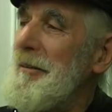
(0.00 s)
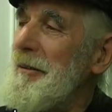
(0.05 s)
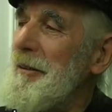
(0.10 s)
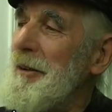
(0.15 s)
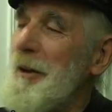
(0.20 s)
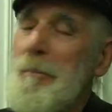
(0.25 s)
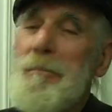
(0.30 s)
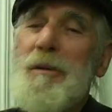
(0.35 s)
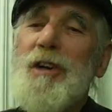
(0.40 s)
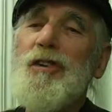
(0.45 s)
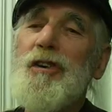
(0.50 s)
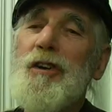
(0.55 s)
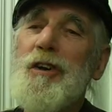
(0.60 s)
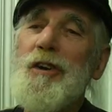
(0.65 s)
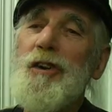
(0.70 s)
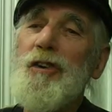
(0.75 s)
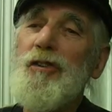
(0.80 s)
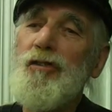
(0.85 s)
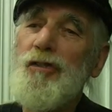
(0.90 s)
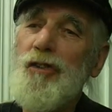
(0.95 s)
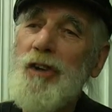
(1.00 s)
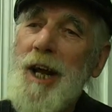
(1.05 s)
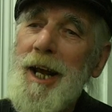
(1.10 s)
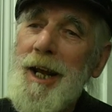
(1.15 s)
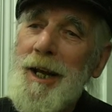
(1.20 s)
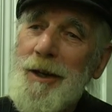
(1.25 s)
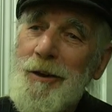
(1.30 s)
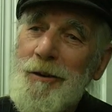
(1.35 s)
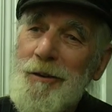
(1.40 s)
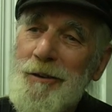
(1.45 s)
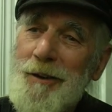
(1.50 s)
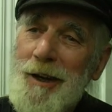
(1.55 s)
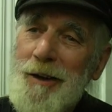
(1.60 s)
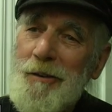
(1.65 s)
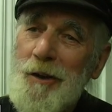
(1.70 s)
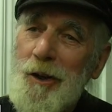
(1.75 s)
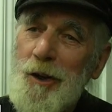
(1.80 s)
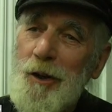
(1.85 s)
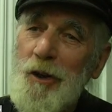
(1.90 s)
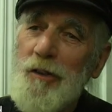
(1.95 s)
The mission has changed,
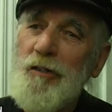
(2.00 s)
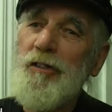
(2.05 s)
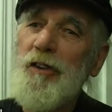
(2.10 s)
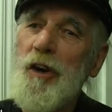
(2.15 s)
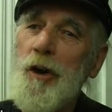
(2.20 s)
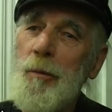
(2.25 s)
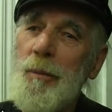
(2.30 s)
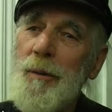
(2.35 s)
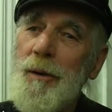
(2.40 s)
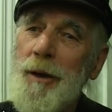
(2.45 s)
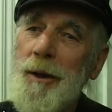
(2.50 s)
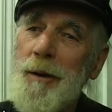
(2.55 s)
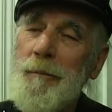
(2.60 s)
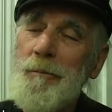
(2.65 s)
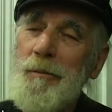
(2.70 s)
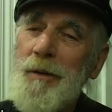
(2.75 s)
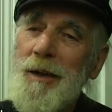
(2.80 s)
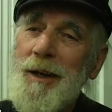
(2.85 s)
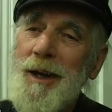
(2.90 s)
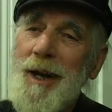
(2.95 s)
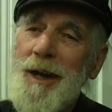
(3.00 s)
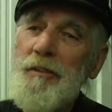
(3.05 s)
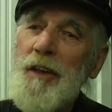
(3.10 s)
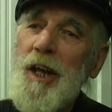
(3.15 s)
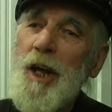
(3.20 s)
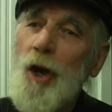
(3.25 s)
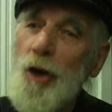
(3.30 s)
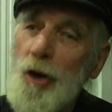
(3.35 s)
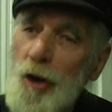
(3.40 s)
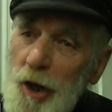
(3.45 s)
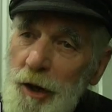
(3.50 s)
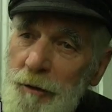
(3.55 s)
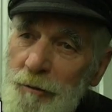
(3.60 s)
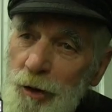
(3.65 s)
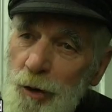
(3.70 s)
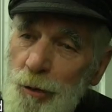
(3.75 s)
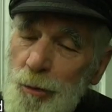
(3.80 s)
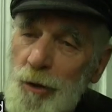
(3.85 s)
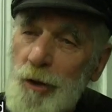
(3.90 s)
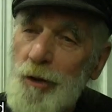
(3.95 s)
hasn't it, considerably. I think a lot of
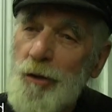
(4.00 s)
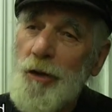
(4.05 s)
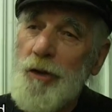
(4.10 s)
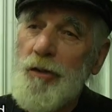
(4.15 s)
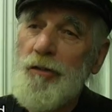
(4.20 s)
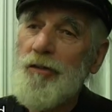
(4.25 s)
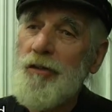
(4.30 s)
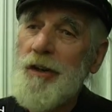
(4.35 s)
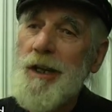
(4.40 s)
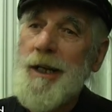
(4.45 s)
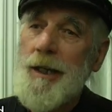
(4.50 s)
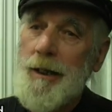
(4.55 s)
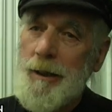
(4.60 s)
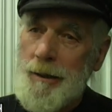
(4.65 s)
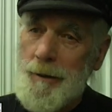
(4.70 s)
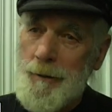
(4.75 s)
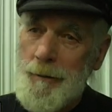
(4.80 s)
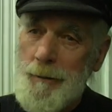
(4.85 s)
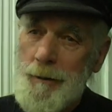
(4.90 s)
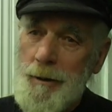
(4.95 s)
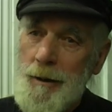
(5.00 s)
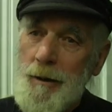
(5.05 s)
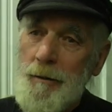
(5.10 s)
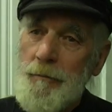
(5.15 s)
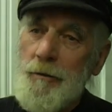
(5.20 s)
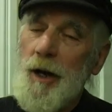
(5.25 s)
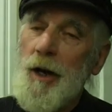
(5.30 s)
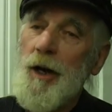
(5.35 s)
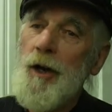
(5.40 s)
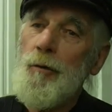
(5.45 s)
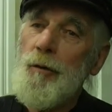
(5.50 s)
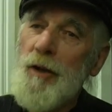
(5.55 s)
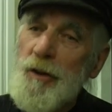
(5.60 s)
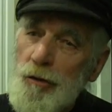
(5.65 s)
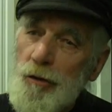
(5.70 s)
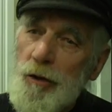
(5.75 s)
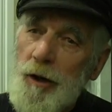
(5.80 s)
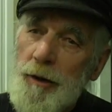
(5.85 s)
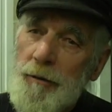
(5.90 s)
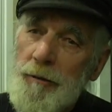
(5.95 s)
us would concede that
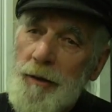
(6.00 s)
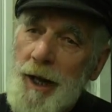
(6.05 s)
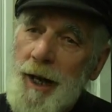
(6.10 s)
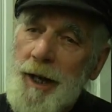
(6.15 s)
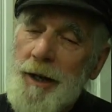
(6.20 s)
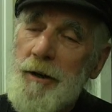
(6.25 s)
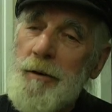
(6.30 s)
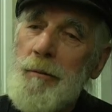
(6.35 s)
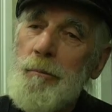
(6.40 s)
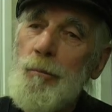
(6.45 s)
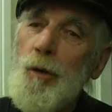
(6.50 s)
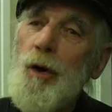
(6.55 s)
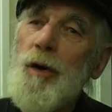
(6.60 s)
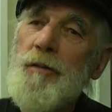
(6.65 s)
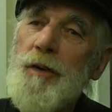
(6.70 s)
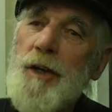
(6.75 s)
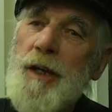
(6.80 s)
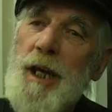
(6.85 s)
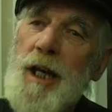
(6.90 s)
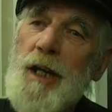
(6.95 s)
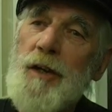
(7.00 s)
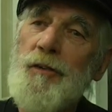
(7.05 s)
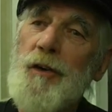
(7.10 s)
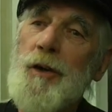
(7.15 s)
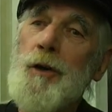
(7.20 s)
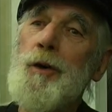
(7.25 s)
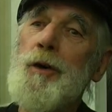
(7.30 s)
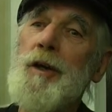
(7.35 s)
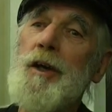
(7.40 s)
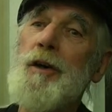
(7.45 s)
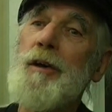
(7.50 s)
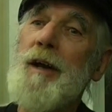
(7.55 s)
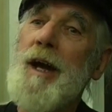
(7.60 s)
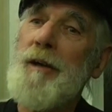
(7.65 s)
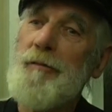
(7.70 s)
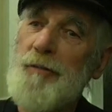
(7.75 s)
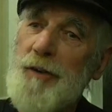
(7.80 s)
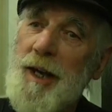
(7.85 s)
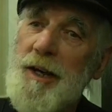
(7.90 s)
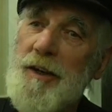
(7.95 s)
originally they had more of a case for going into
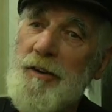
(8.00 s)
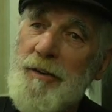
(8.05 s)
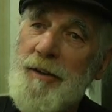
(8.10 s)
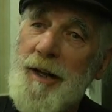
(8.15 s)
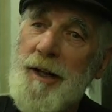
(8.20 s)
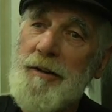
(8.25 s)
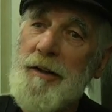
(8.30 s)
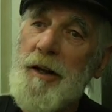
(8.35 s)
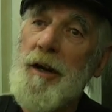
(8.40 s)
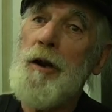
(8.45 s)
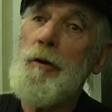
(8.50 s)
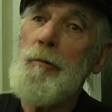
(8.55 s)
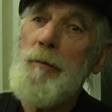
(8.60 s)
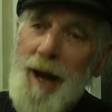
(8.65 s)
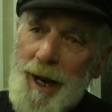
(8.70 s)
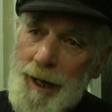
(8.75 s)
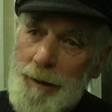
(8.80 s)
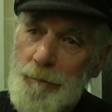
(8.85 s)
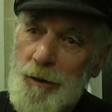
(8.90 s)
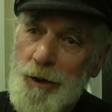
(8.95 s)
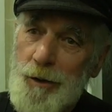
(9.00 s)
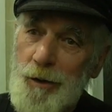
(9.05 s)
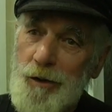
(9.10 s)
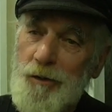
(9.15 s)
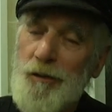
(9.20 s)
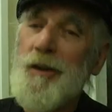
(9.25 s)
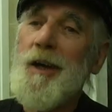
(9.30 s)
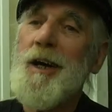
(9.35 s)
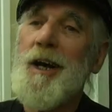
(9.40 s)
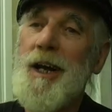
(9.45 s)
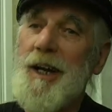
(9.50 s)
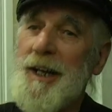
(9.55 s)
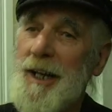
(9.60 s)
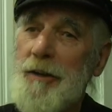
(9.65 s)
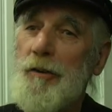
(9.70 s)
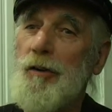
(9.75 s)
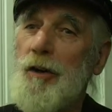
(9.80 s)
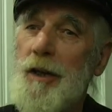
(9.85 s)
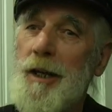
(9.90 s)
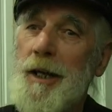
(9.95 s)
Afghanistan than Iraq, because
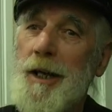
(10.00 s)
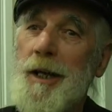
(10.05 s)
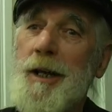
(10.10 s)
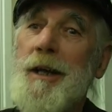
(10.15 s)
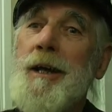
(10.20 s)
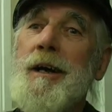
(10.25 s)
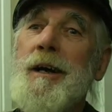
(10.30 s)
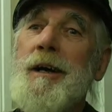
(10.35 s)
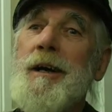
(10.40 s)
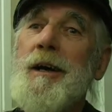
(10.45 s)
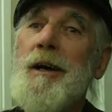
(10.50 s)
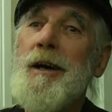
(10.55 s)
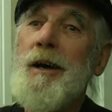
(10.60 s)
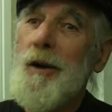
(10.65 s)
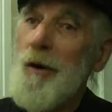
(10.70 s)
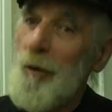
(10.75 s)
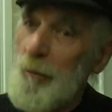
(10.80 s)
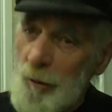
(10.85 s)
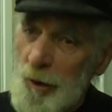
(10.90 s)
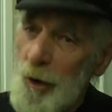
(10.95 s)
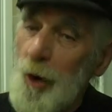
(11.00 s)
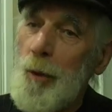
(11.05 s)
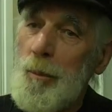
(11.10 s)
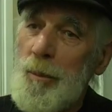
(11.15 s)
allegedly we all